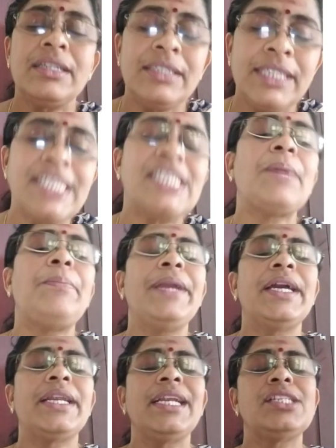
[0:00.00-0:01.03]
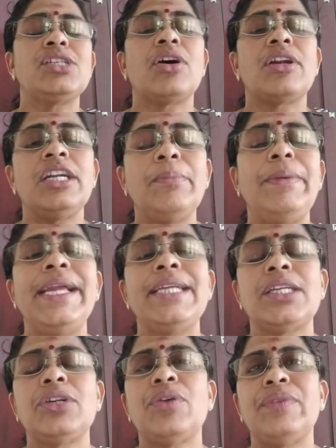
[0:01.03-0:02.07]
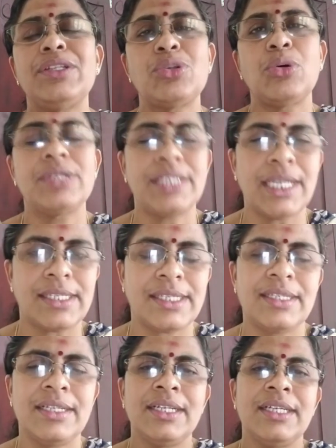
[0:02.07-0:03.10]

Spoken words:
disappearance or depletion of resources.